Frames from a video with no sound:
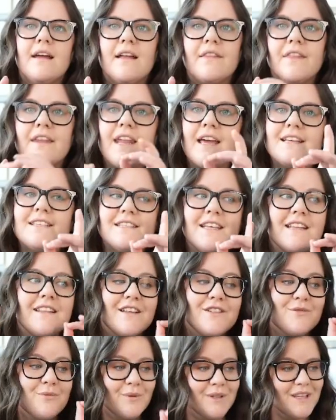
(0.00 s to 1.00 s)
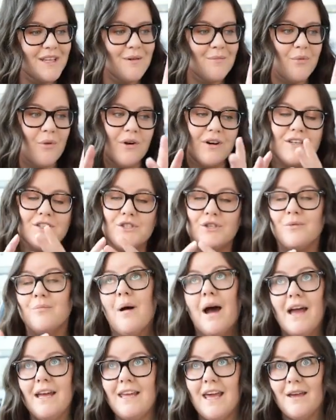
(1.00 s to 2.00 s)
The next thing that's really important to
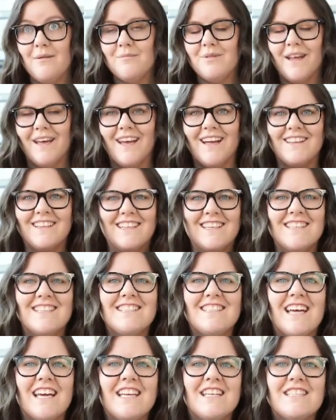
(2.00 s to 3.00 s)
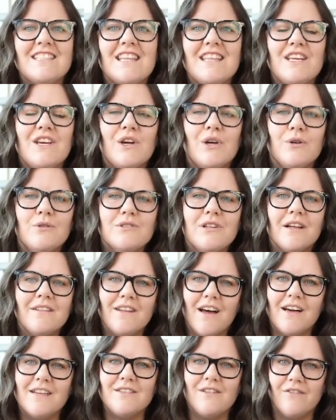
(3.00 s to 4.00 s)
my gameplay, at least, is the
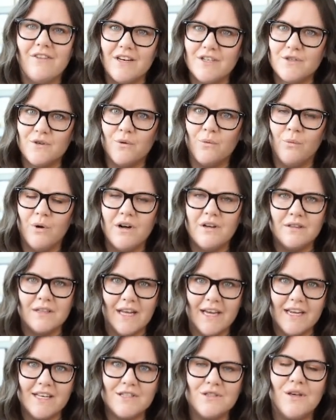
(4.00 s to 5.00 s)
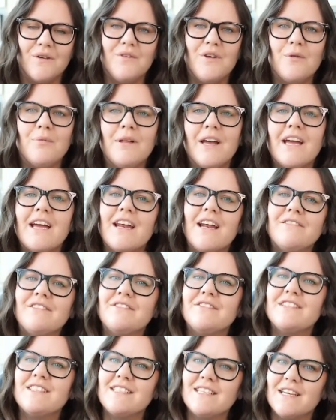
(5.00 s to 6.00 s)
Thekulala Defender wall light. So if you're playing enough
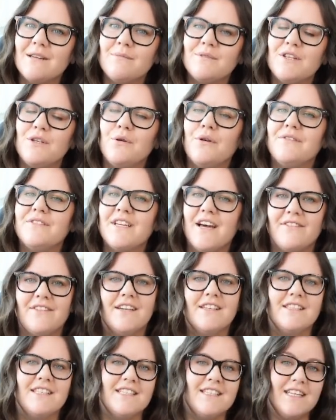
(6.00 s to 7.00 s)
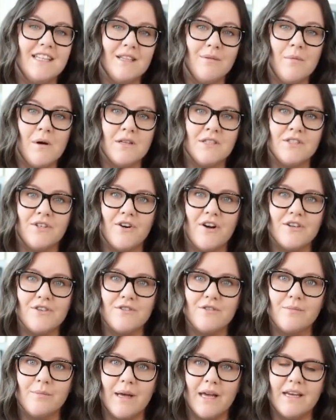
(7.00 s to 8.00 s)
of The Sims, you have definitely seen the monster under
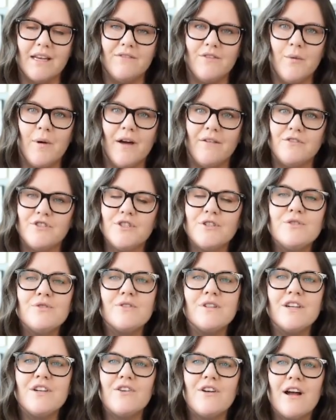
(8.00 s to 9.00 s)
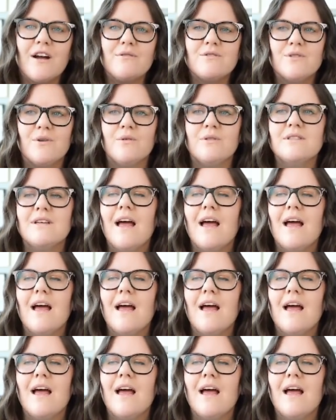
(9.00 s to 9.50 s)
the bed if you have children in your household,